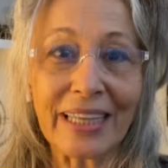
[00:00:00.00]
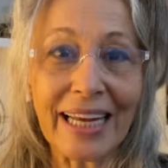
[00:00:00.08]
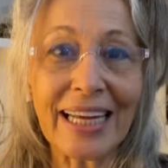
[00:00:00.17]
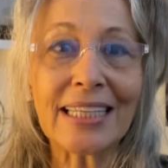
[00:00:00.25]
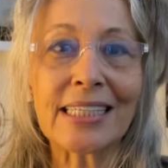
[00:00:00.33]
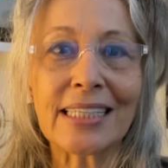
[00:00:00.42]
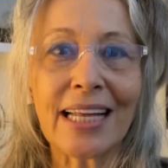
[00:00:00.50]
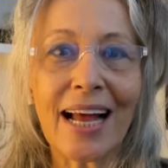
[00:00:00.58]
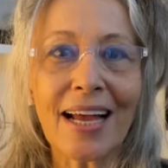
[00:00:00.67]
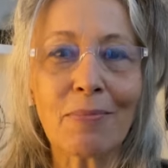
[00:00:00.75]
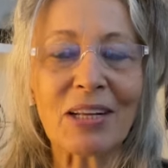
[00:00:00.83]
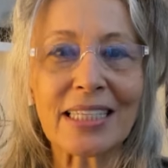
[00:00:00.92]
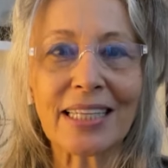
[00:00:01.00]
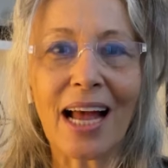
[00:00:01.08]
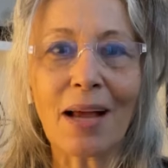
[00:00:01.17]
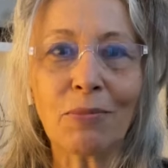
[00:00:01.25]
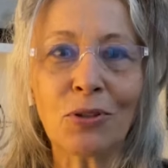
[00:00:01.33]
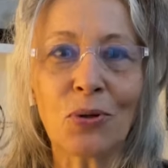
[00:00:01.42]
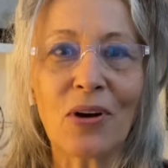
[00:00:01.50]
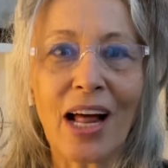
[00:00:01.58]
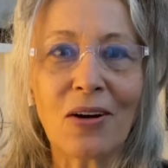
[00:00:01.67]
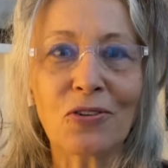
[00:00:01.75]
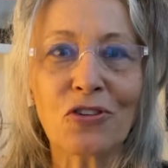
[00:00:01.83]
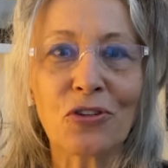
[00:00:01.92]
It's time. It's time to
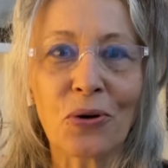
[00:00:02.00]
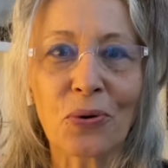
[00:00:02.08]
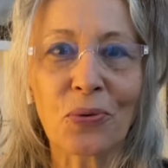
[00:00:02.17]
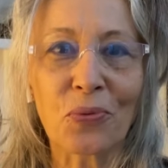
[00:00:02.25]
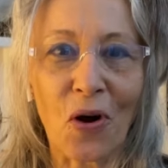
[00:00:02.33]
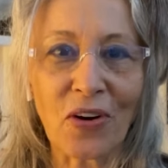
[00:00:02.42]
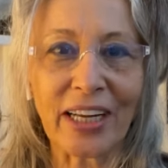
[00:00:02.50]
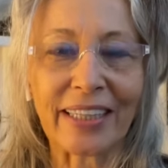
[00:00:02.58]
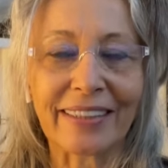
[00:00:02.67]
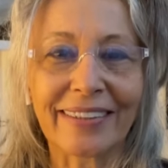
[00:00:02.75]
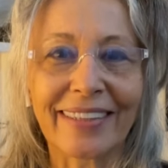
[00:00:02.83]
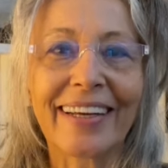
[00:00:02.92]
launch your rocket.